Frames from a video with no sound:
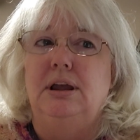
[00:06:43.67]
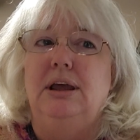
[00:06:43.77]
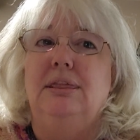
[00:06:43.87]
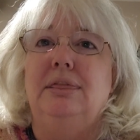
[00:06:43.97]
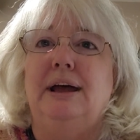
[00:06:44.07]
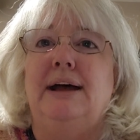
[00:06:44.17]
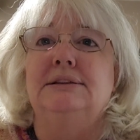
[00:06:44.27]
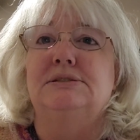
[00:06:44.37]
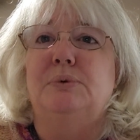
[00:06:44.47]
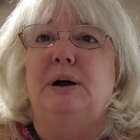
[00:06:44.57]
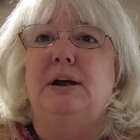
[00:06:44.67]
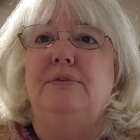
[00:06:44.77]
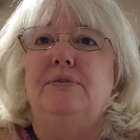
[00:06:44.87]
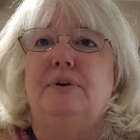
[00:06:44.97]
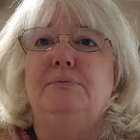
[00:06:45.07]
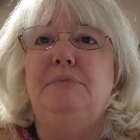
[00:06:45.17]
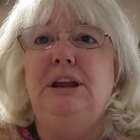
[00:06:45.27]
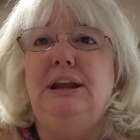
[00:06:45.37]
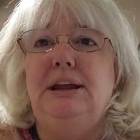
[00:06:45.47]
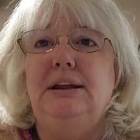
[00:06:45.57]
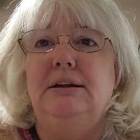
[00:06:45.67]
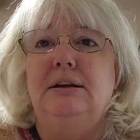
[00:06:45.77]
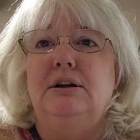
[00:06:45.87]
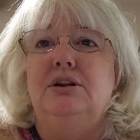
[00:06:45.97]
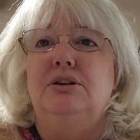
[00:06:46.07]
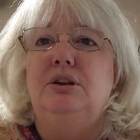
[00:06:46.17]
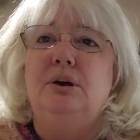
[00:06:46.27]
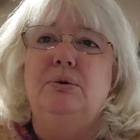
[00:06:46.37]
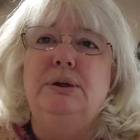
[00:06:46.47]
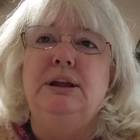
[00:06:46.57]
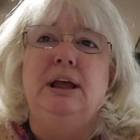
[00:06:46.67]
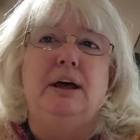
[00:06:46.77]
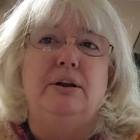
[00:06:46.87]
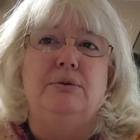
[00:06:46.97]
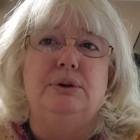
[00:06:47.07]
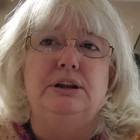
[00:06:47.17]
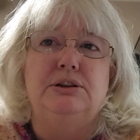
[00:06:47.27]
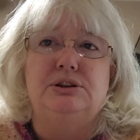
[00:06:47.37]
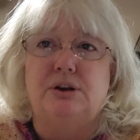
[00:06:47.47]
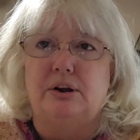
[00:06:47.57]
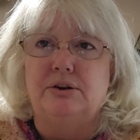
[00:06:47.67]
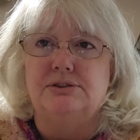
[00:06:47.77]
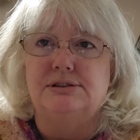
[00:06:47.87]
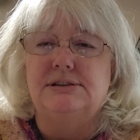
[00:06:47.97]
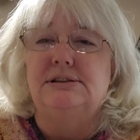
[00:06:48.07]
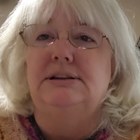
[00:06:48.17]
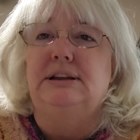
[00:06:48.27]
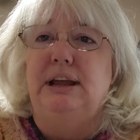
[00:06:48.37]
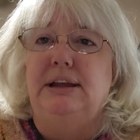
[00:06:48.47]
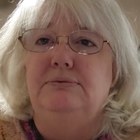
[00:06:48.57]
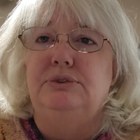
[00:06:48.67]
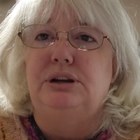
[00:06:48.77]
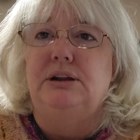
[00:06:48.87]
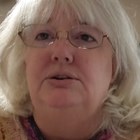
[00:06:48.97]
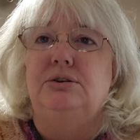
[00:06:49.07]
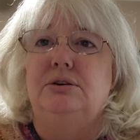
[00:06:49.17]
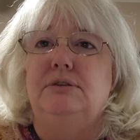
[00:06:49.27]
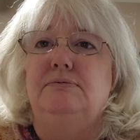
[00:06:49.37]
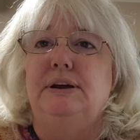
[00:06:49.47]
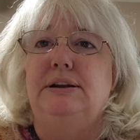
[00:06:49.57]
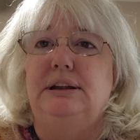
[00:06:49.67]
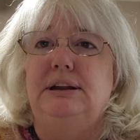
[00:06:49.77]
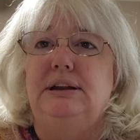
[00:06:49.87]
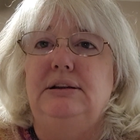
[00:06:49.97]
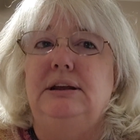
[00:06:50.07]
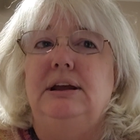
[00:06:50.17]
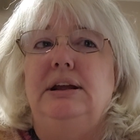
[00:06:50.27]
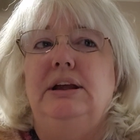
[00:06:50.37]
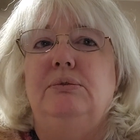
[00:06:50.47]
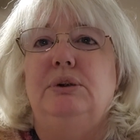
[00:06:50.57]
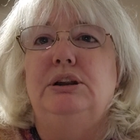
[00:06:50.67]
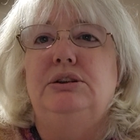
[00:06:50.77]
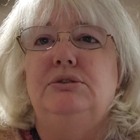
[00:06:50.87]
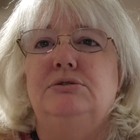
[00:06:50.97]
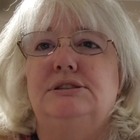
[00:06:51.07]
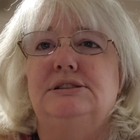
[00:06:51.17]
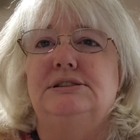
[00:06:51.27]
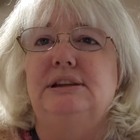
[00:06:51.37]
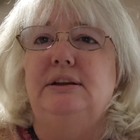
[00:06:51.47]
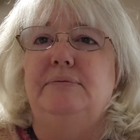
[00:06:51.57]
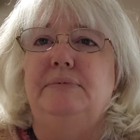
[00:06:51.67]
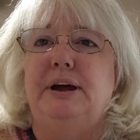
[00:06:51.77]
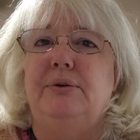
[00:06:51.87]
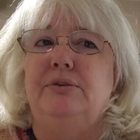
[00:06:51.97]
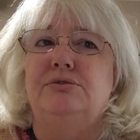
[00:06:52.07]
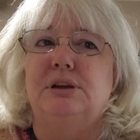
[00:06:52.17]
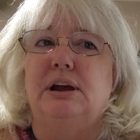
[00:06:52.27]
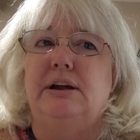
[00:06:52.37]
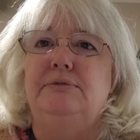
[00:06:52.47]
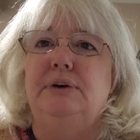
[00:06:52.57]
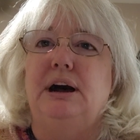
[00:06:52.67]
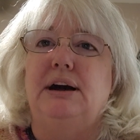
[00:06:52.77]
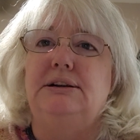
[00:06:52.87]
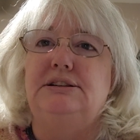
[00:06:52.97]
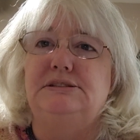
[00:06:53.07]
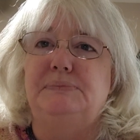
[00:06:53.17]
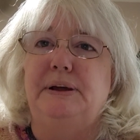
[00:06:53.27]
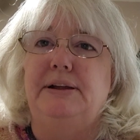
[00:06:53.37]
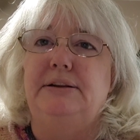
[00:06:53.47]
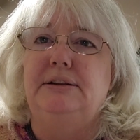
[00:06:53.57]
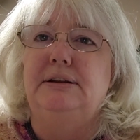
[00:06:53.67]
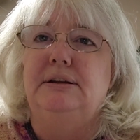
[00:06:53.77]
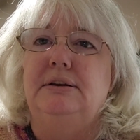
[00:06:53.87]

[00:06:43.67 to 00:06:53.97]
And that's why, for me, knowing how to read charts is a game changer in my knitting. It reduces the amount of time I spend